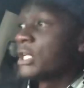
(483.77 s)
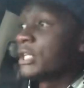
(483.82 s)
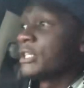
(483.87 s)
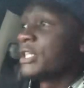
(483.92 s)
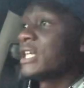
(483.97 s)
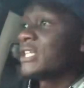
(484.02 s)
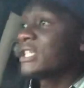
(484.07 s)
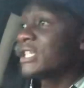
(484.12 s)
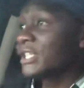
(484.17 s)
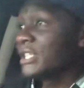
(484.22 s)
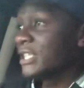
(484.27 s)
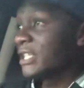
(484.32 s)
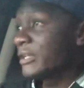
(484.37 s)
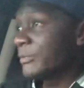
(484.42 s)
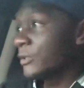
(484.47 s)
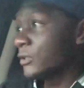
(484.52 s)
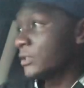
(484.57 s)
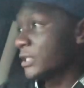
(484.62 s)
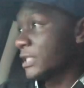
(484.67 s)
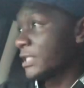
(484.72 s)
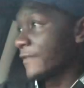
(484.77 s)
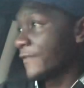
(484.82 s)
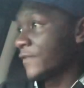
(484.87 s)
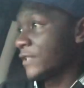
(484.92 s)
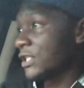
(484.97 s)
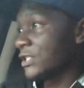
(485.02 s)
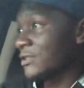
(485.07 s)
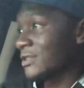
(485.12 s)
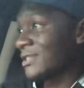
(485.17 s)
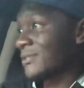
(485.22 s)
The other thing about the
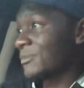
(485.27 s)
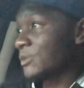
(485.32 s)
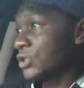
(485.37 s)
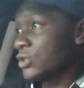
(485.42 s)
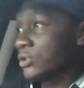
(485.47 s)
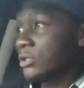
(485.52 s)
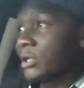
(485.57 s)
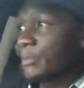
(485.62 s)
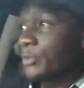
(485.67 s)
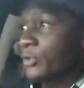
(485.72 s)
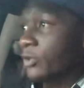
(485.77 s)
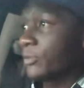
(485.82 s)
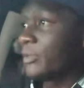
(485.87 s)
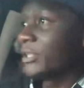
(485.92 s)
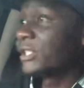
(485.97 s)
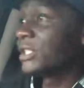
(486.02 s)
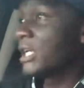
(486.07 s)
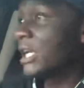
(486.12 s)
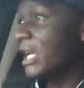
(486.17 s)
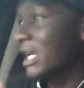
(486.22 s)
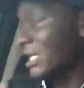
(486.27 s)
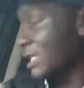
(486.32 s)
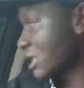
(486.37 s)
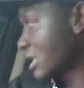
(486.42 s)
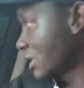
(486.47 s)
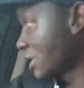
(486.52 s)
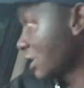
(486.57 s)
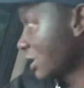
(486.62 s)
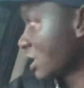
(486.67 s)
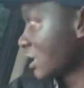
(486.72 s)
CVT transmission and probably the
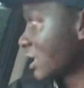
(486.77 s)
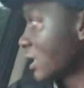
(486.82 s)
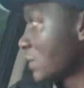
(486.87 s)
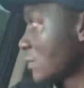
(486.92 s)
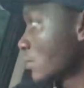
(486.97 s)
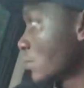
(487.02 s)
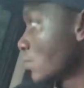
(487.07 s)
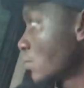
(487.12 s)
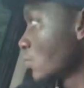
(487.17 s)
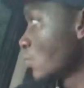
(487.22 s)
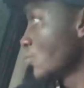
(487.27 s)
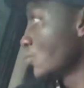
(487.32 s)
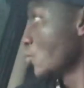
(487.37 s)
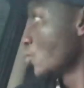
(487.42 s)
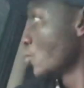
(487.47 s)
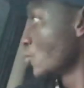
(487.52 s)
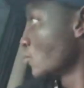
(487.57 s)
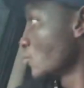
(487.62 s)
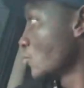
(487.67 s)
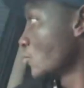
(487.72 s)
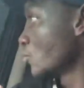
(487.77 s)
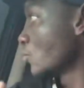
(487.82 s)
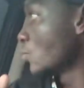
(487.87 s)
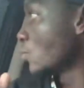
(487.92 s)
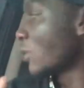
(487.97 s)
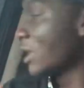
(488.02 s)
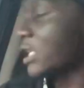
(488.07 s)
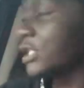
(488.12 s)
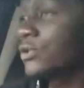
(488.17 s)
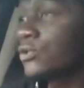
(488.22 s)
last thing that you would
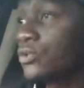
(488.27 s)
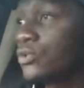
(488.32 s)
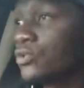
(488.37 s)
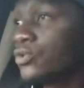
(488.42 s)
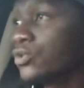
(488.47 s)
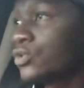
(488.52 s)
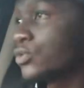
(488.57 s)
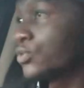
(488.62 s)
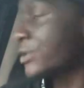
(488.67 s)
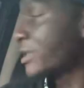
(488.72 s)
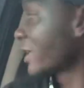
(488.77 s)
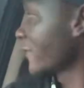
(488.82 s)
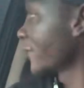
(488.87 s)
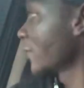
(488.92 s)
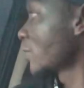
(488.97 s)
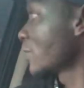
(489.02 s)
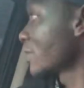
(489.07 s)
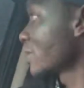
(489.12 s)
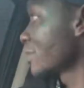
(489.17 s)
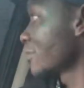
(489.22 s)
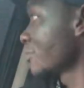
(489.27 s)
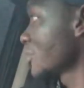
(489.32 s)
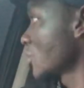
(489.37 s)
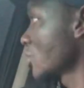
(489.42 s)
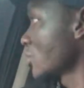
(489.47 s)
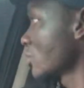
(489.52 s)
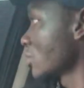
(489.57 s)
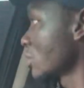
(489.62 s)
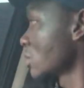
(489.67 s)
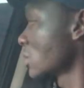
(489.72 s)
want to do to save your
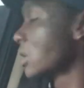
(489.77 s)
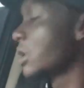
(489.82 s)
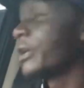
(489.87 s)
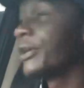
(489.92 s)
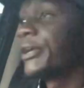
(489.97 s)
transmission